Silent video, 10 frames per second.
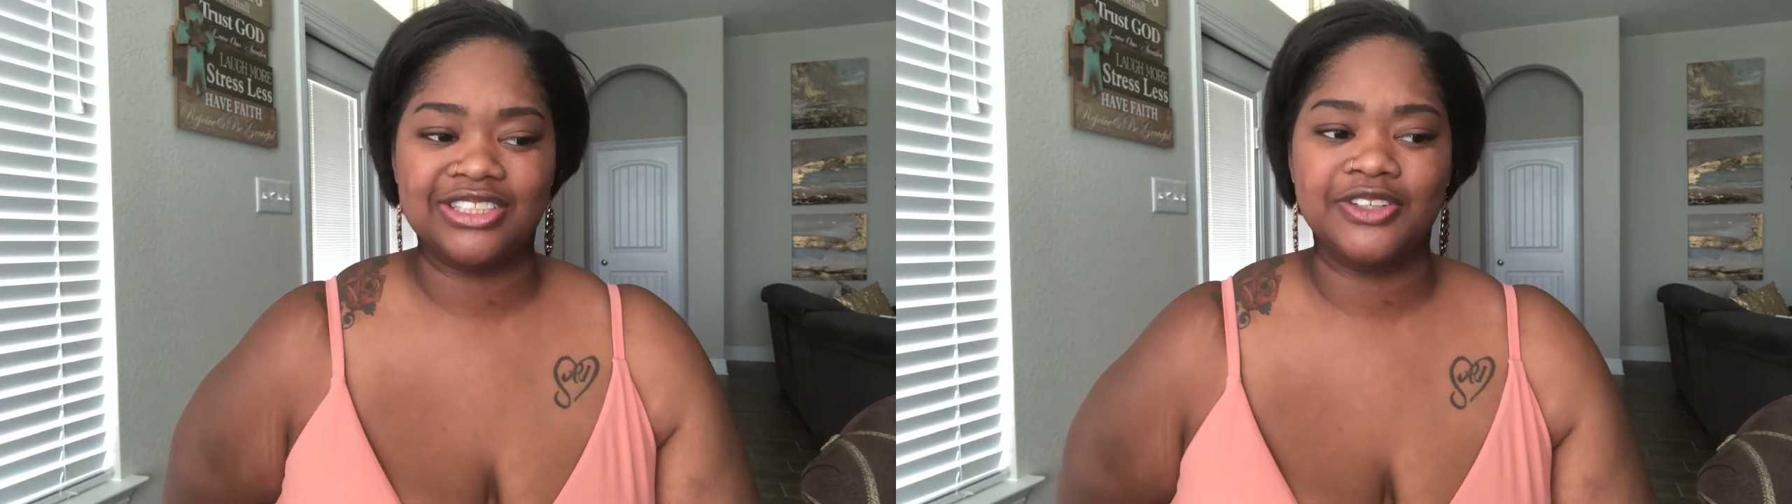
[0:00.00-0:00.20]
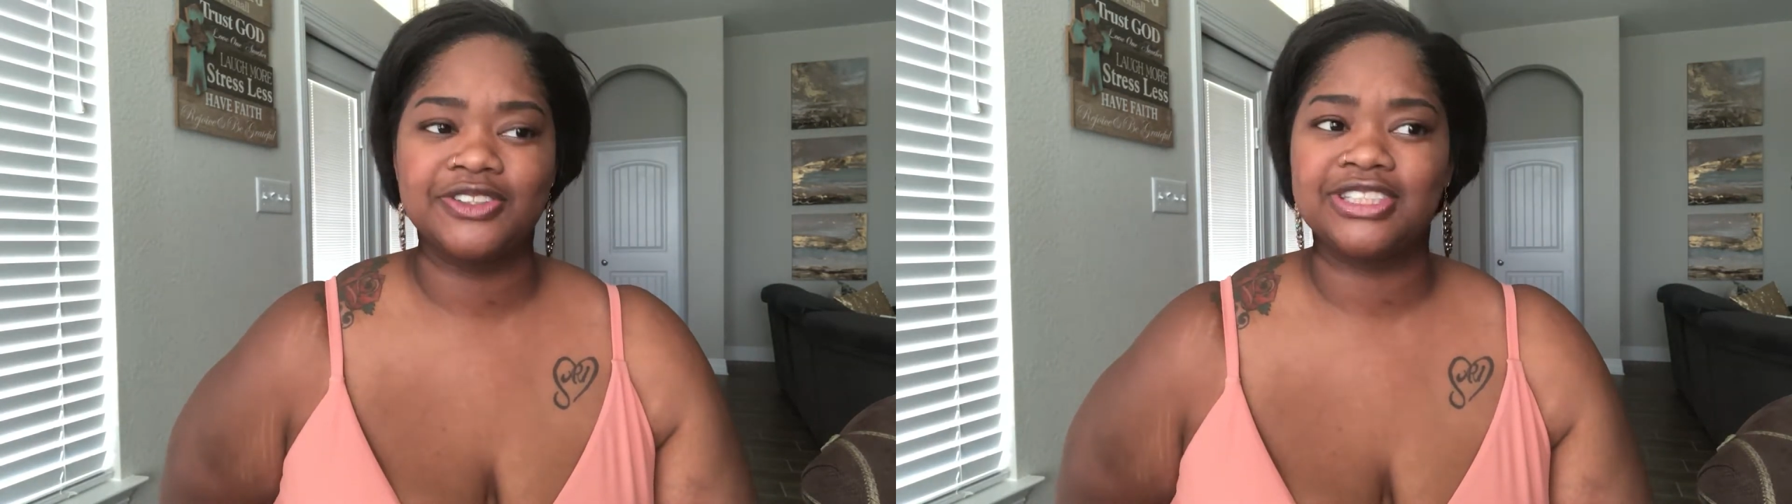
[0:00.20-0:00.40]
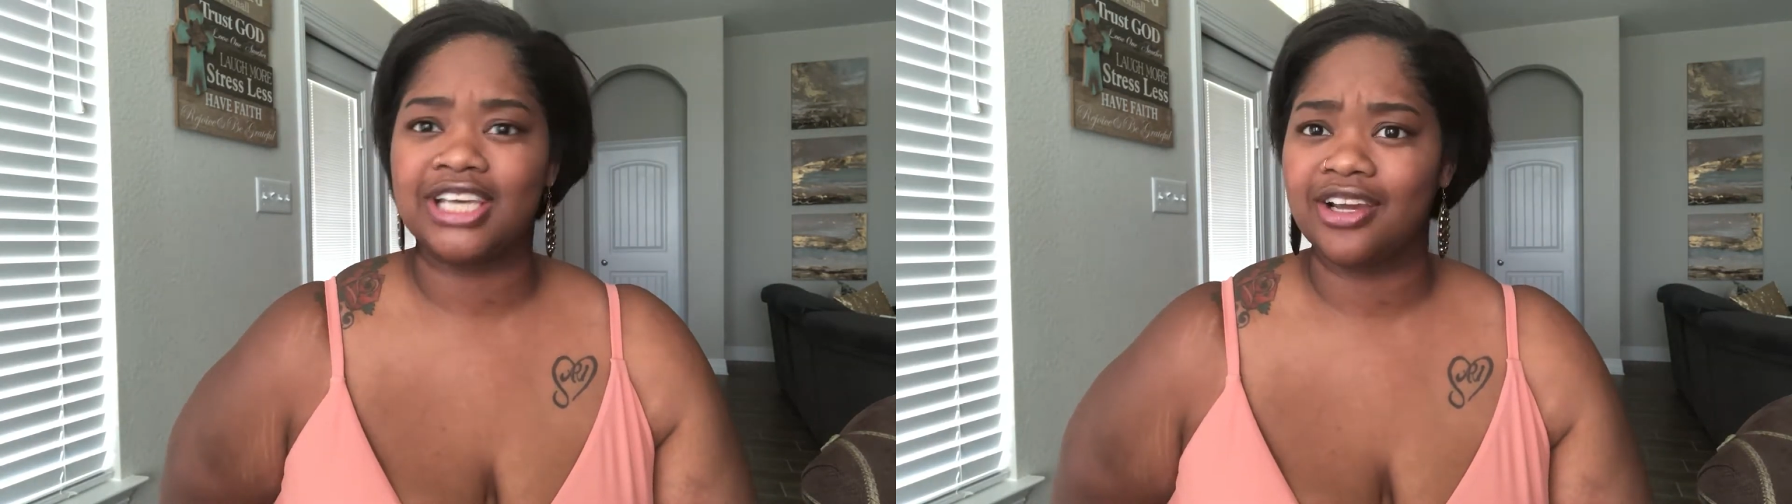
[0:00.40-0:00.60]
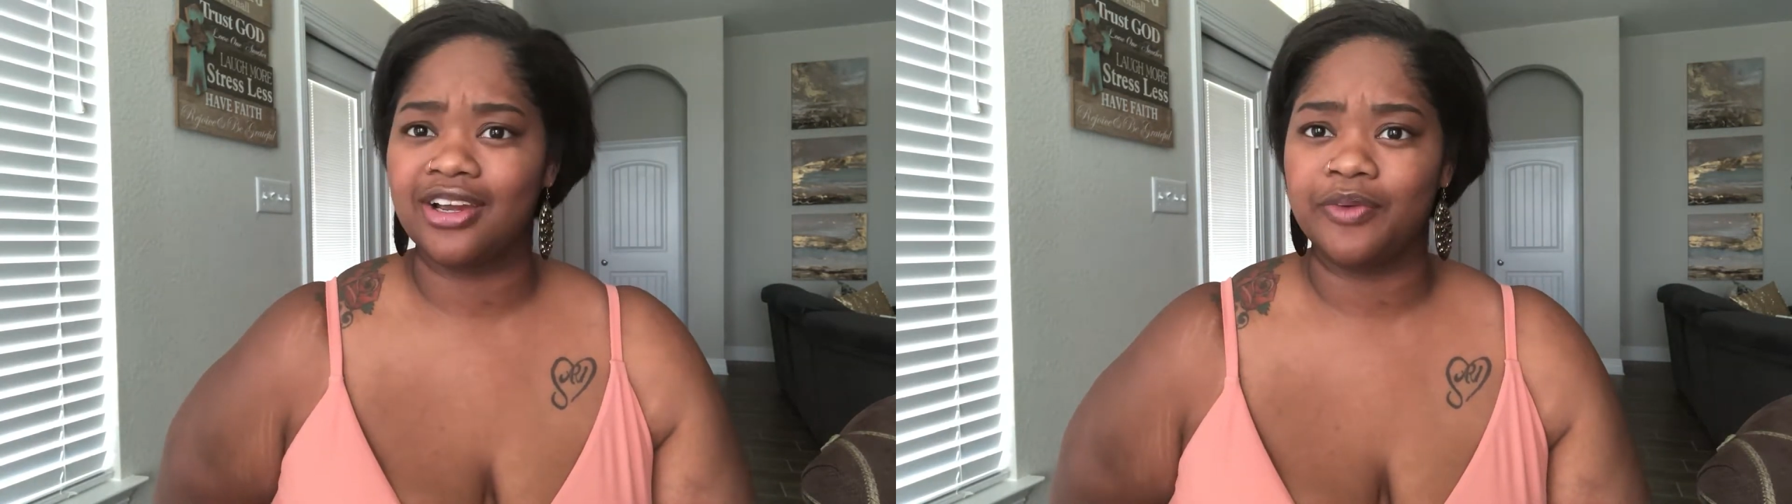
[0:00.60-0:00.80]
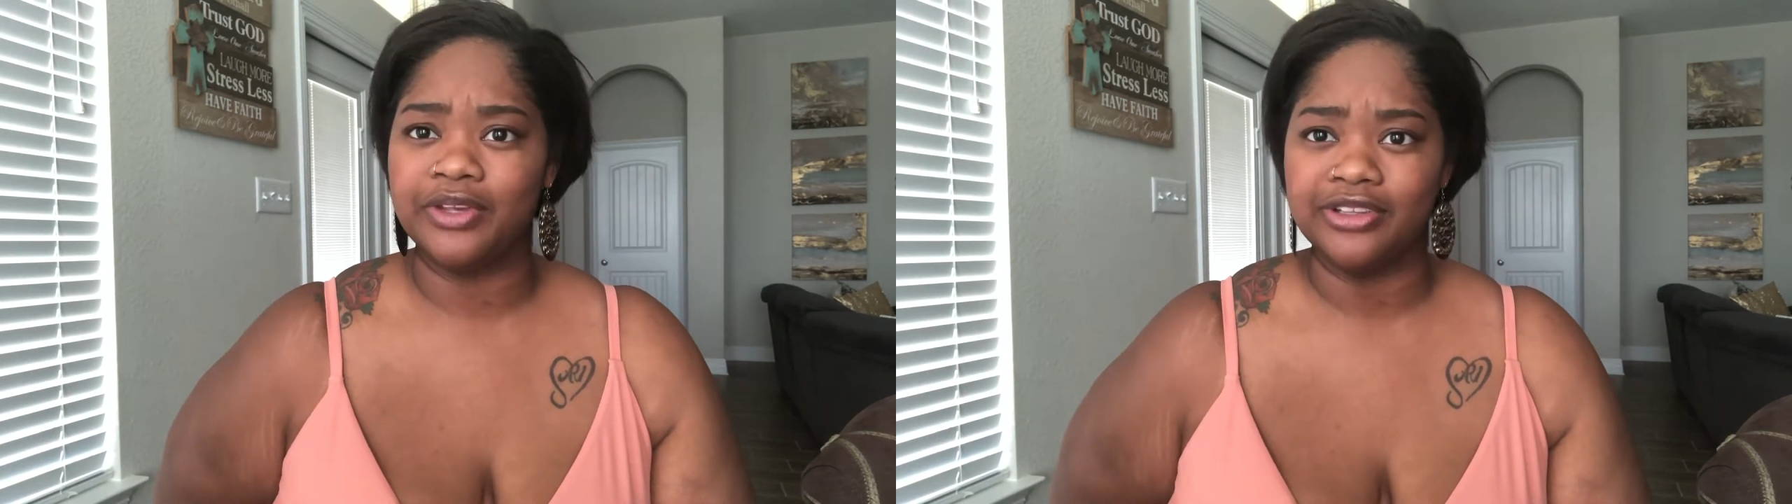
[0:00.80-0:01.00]
so
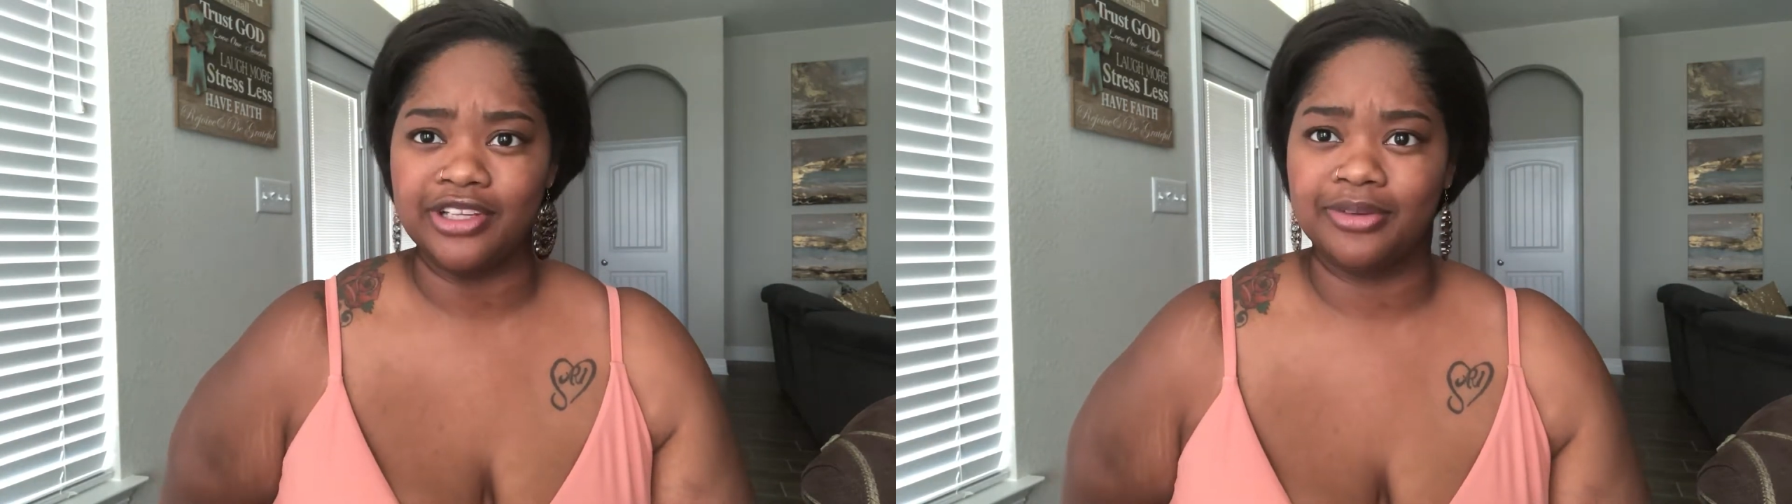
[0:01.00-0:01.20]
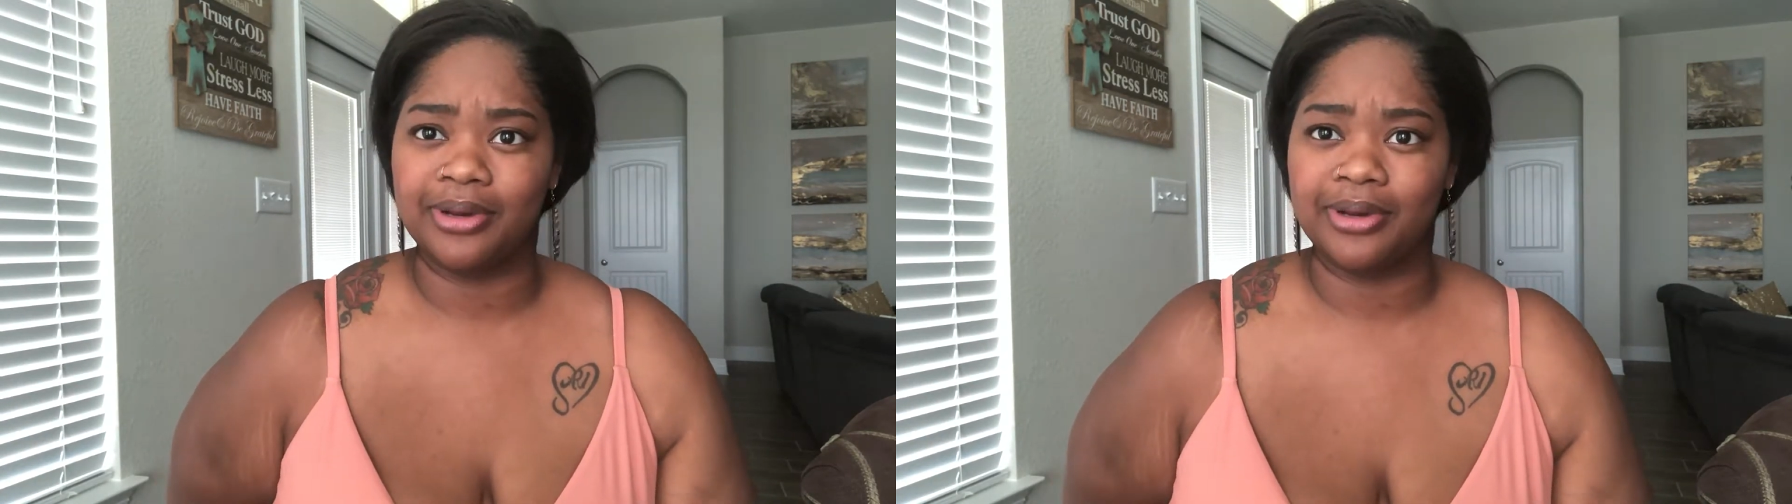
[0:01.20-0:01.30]
scary when you think